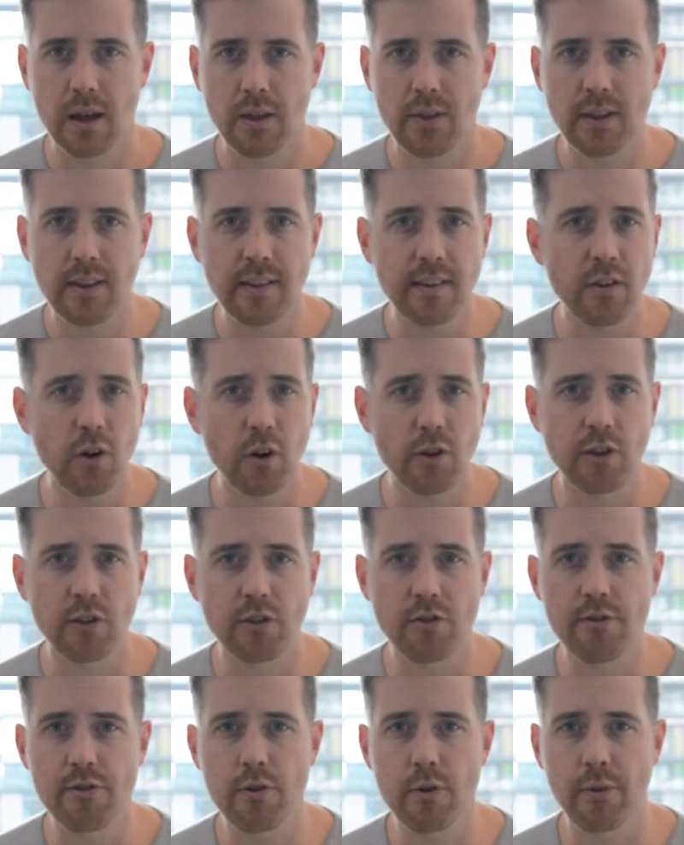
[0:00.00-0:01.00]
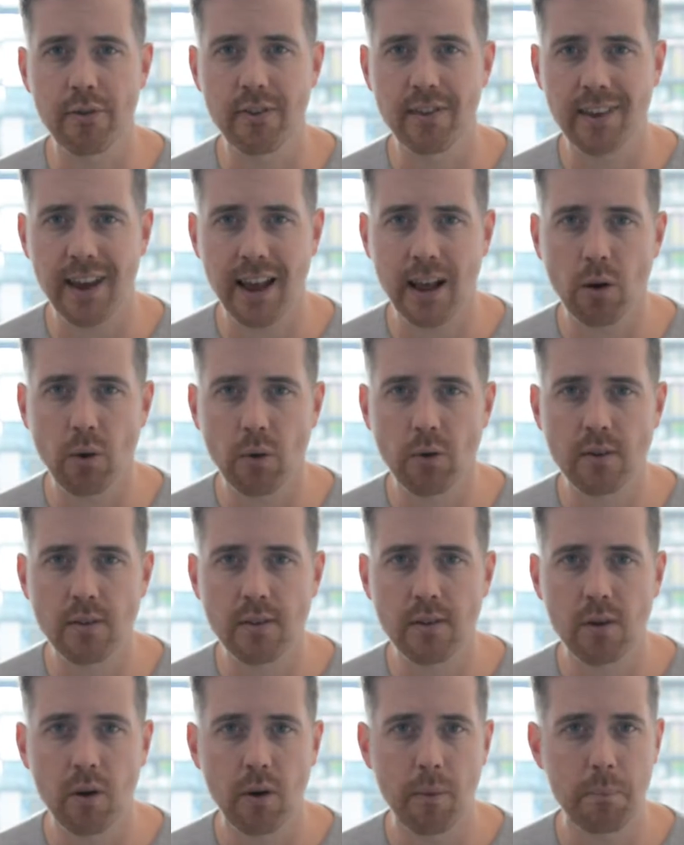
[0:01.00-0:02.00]
This is not just true of
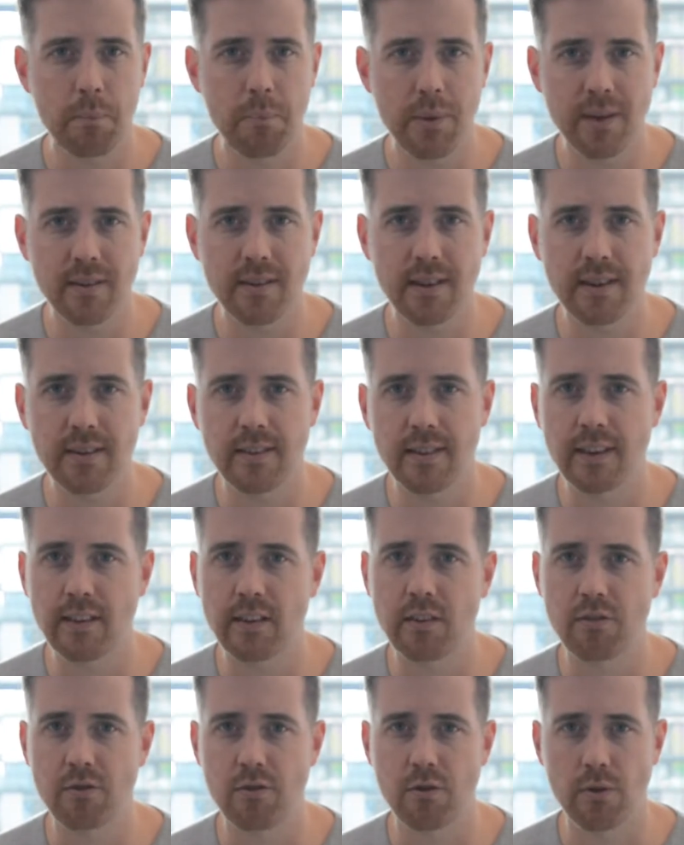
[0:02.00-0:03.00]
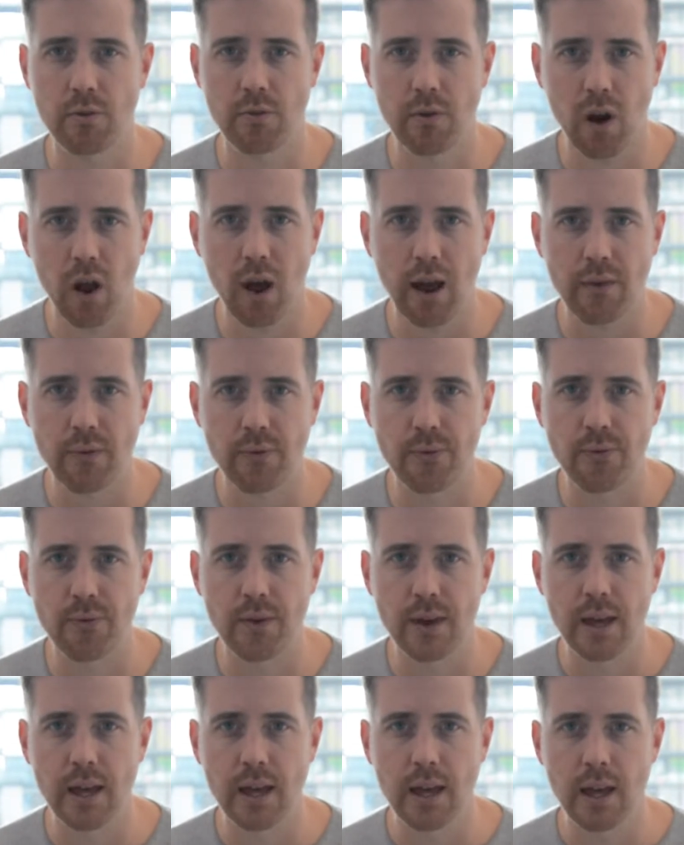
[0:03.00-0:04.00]
sales and business, this is true of life.
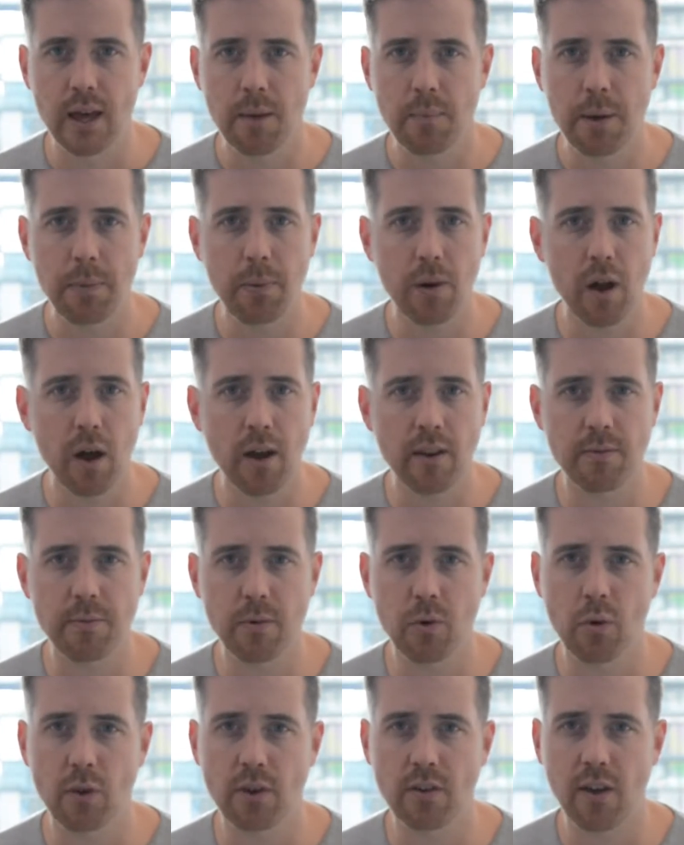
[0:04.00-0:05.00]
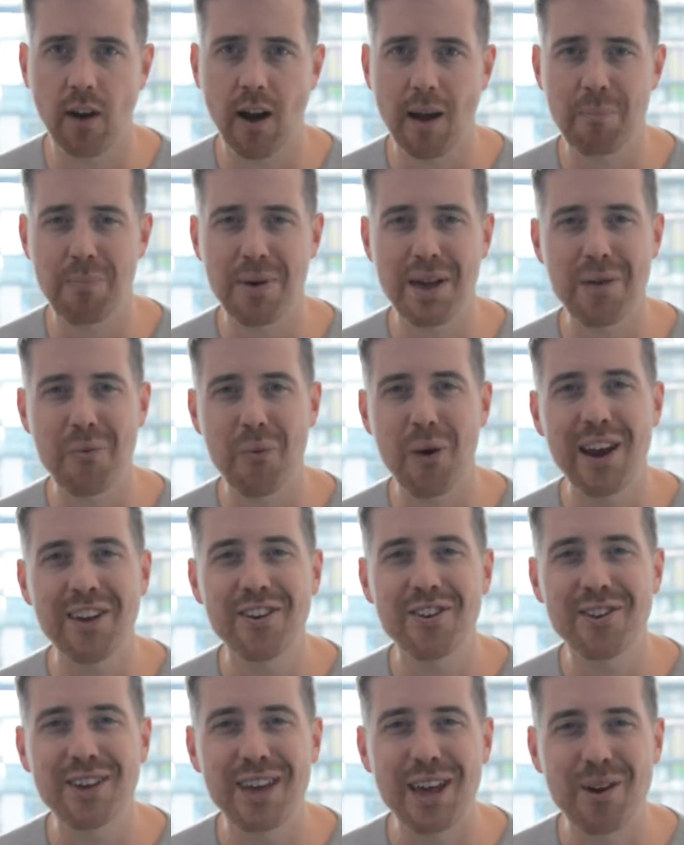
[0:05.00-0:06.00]
People ask me all the time, Pete, where
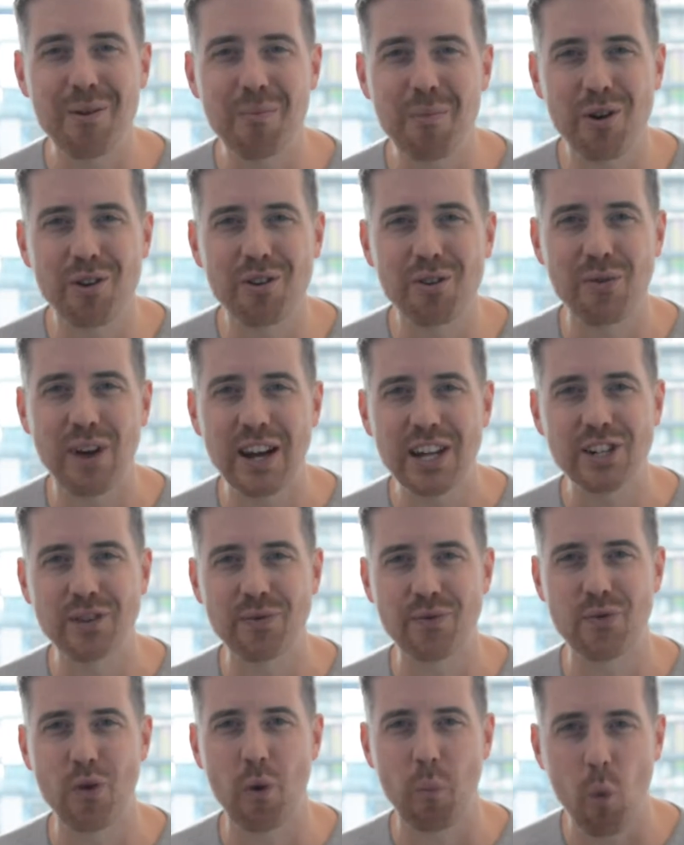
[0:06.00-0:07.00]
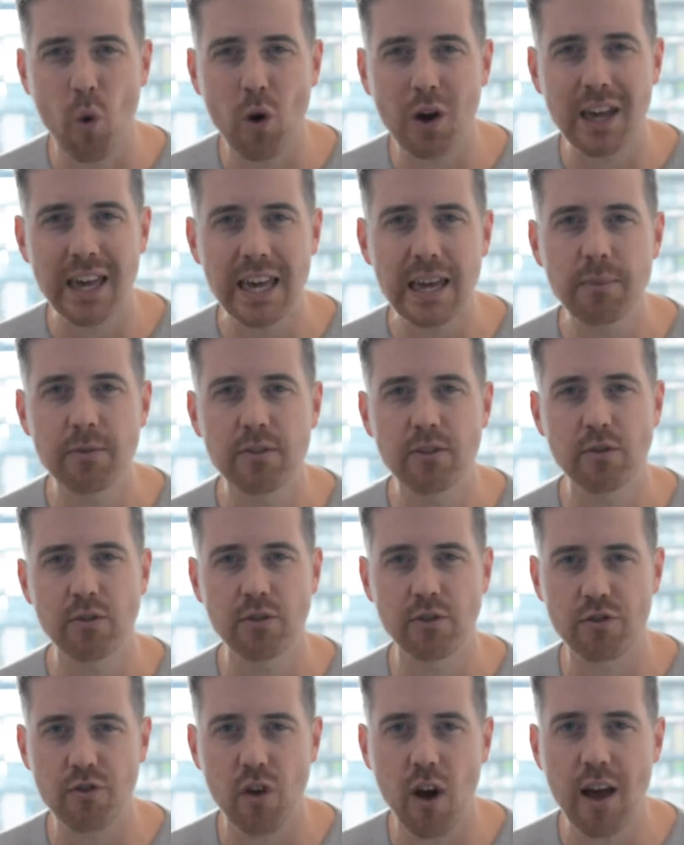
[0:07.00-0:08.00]
do you get your motivation from? What keeps you
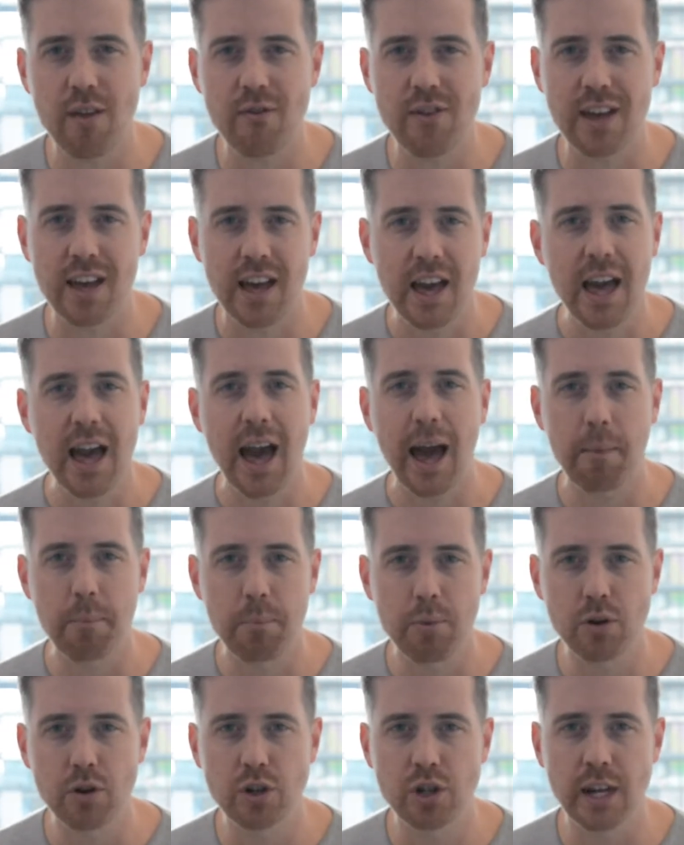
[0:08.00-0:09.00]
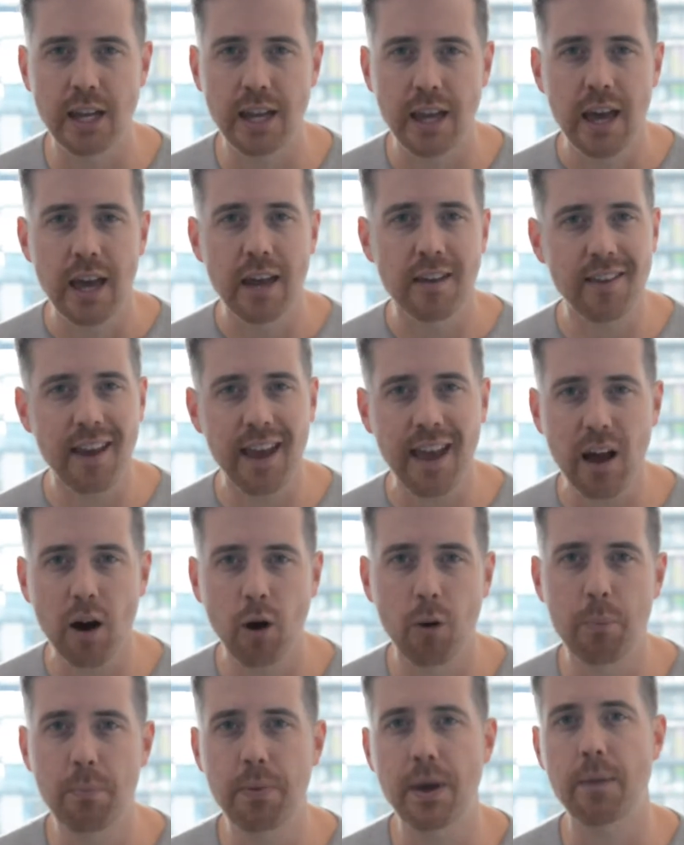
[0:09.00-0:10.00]
striving and pushing to
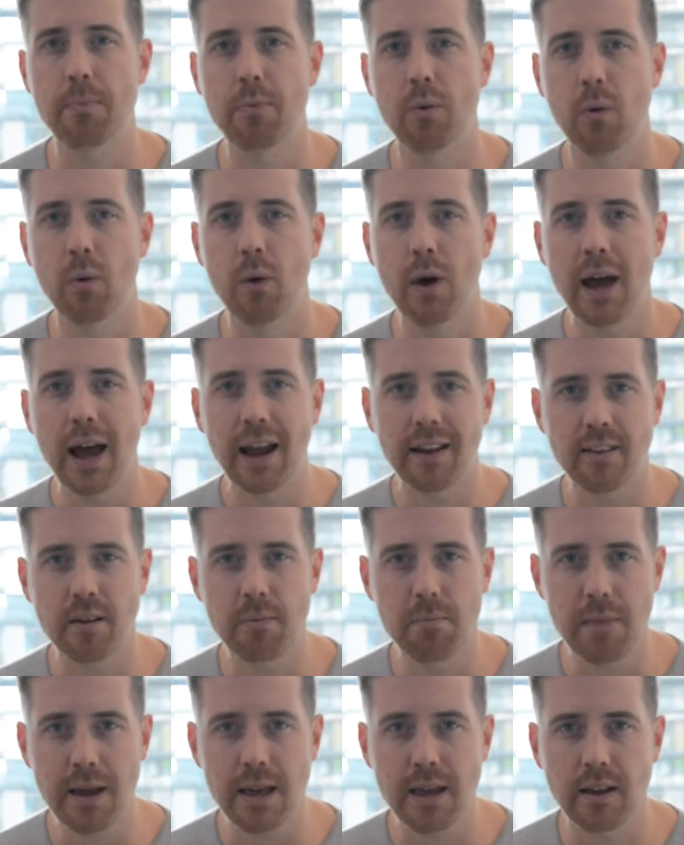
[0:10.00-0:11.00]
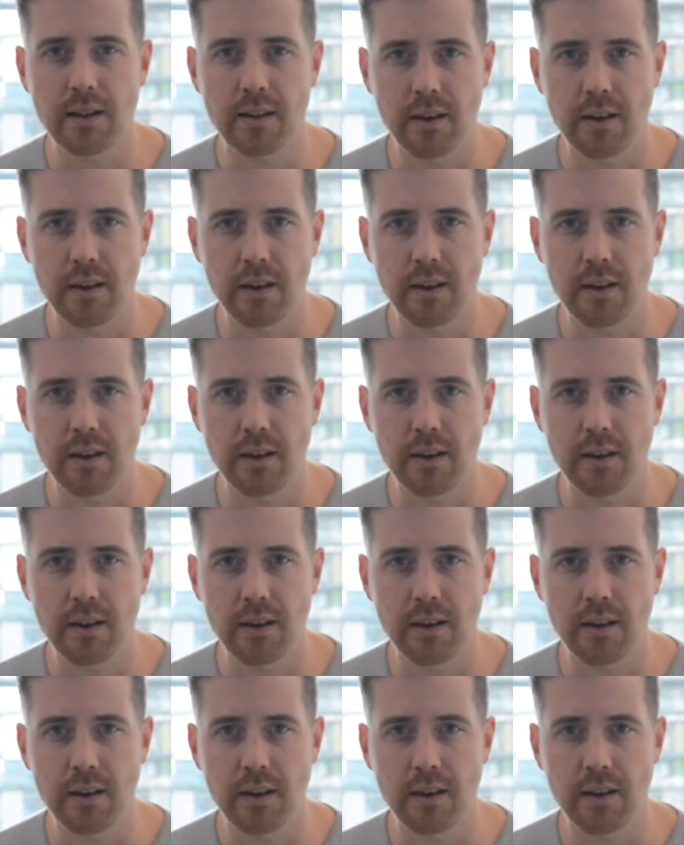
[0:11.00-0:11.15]
help people and to make a